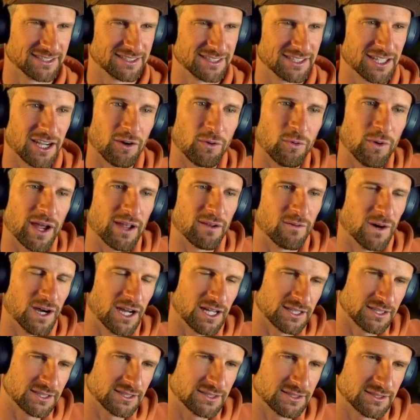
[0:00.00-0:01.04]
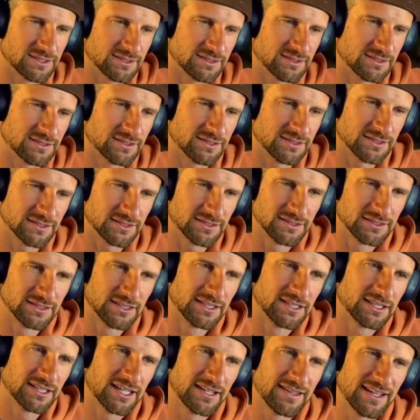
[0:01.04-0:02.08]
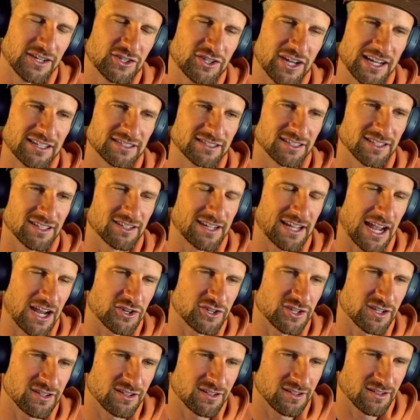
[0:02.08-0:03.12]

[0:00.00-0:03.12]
Yo, wait, what? Can they change the location?